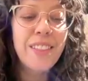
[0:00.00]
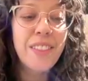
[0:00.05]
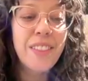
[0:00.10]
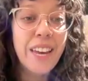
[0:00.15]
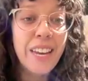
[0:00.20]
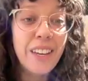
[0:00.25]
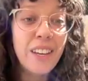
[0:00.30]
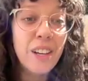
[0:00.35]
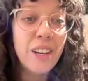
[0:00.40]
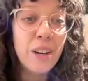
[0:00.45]

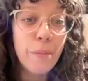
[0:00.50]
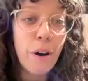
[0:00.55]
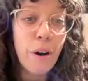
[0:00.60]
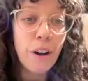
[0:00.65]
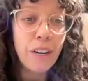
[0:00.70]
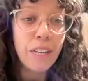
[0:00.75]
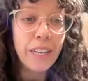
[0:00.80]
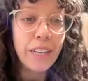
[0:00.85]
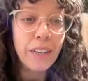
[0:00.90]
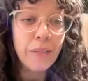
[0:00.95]
thank your
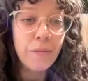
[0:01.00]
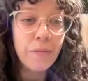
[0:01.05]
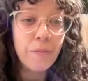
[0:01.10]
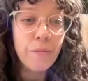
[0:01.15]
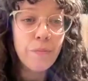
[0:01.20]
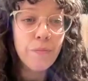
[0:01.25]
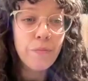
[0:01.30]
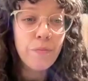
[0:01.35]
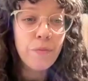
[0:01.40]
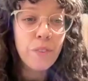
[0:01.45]
body
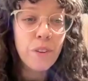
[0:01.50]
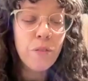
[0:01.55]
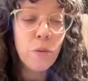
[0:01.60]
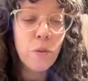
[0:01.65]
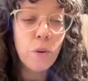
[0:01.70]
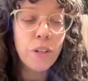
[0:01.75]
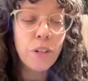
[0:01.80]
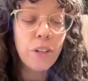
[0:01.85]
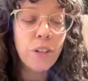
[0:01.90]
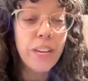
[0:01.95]

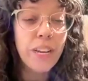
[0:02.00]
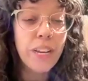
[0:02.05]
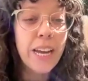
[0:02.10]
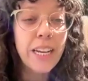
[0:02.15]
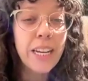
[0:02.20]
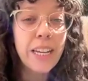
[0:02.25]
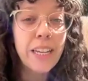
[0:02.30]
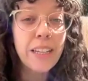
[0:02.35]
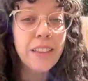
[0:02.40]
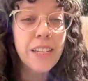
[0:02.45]
for
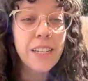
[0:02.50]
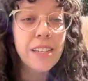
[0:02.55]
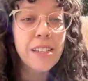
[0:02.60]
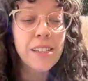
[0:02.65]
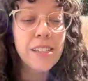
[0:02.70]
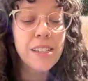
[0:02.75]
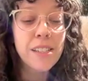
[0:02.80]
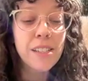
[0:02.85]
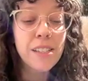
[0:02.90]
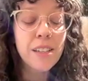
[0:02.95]
creating
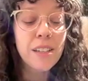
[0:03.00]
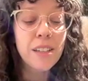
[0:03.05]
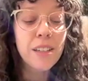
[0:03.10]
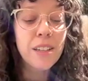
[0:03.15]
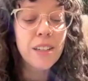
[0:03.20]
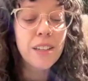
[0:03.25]
this